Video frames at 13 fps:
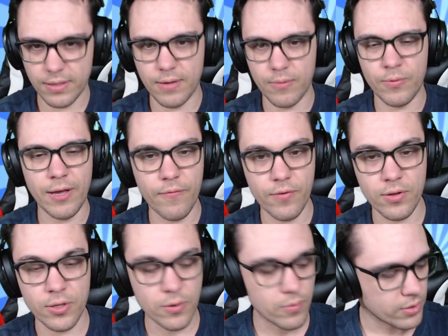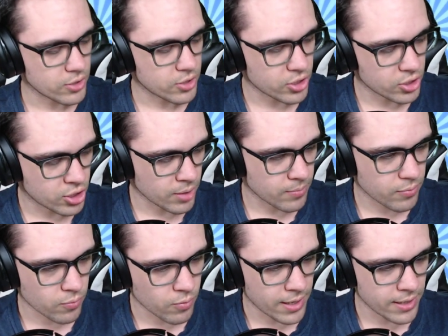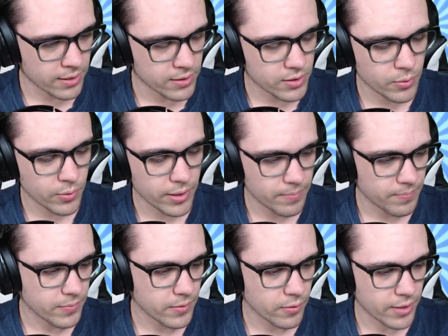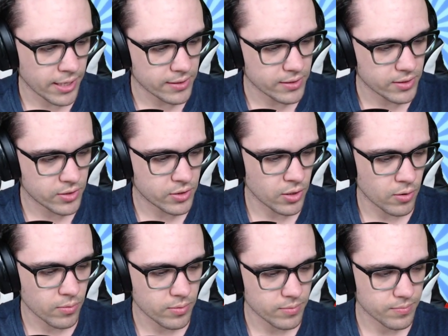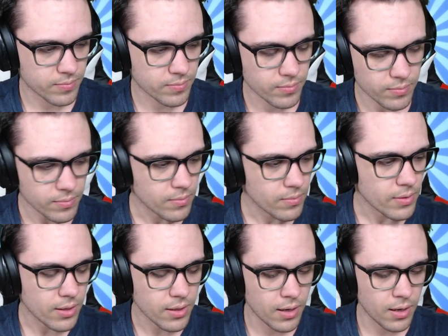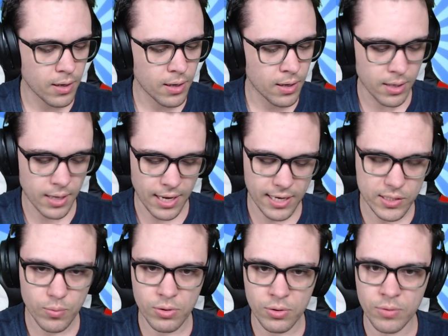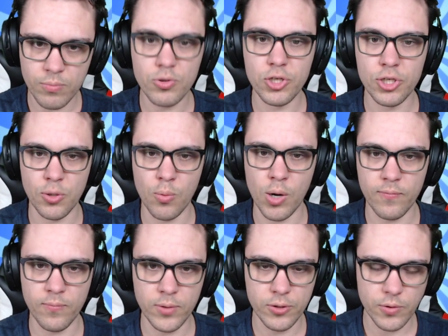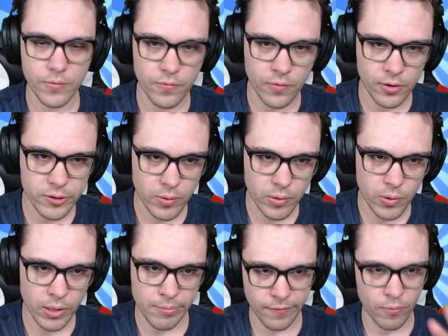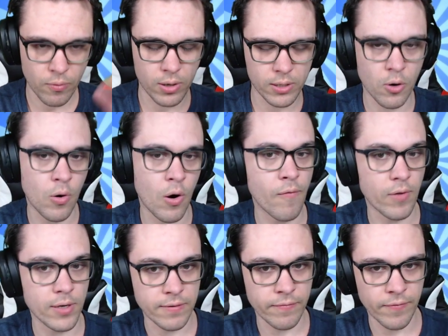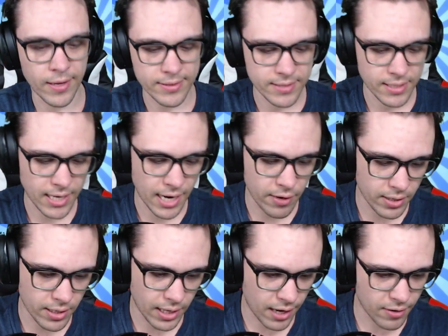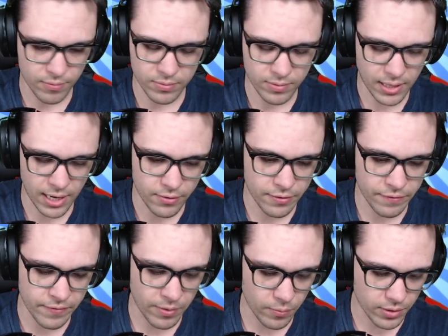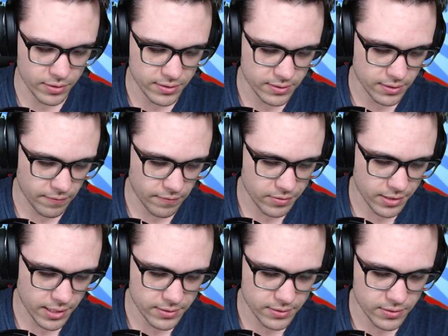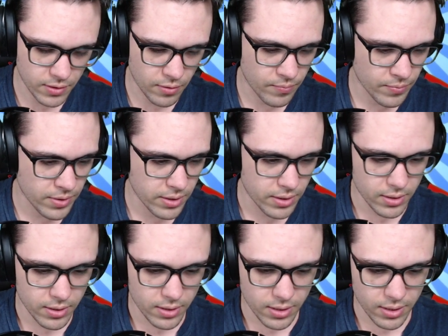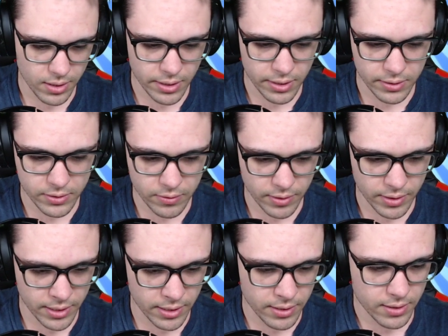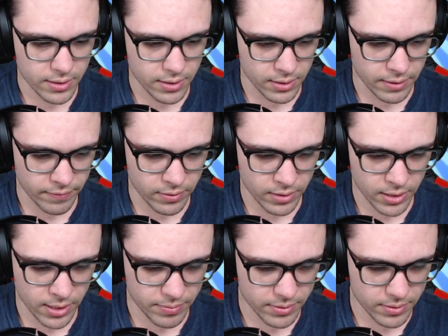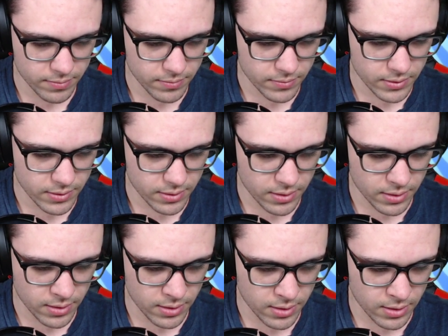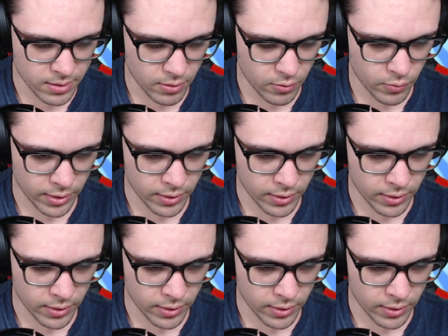without further ado, let's just jump right into it. Okay, so I guess we'll show off Mewtwo first real quick before I go over his events and how the event works and stuff. Okay, so let's go ahead, level up. Oh wait,